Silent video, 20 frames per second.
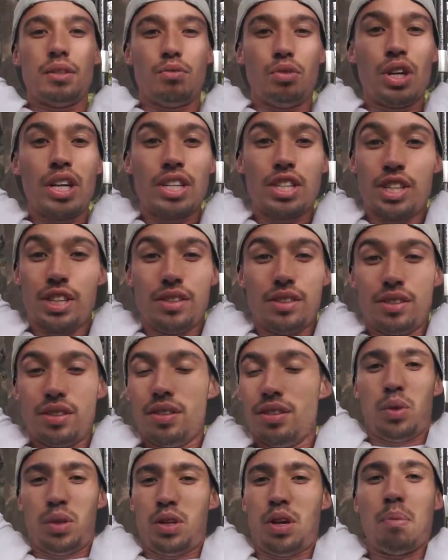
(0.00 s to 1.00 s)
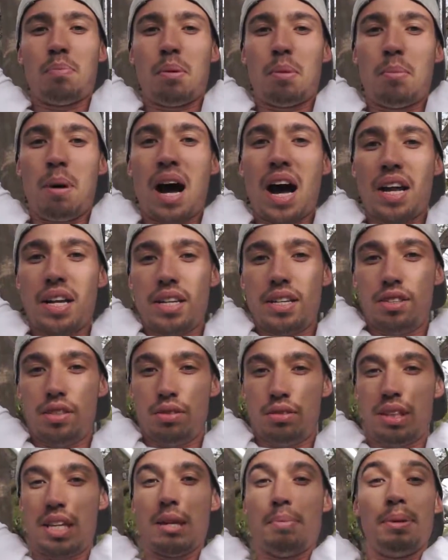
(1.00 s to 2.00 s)
reaches with your upper body.
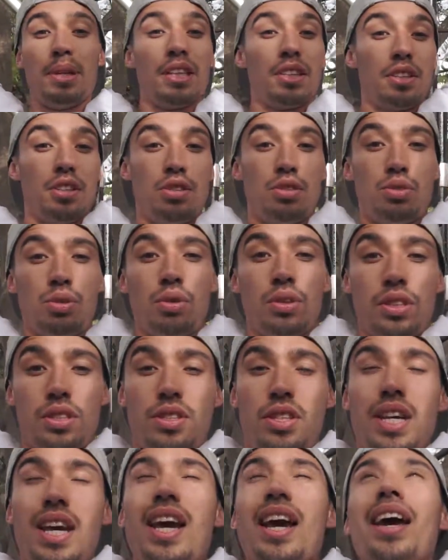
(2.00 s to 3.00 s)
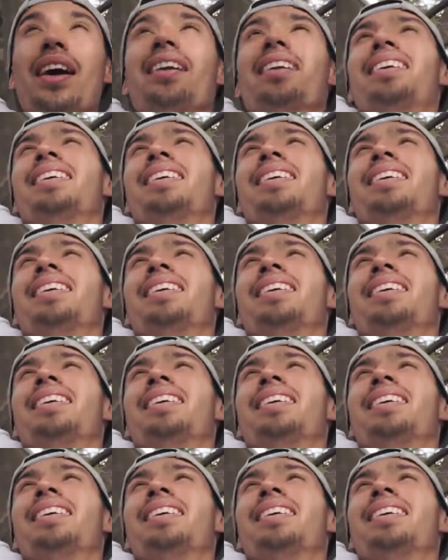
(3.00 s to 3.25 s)
So keep it as controlled as you can.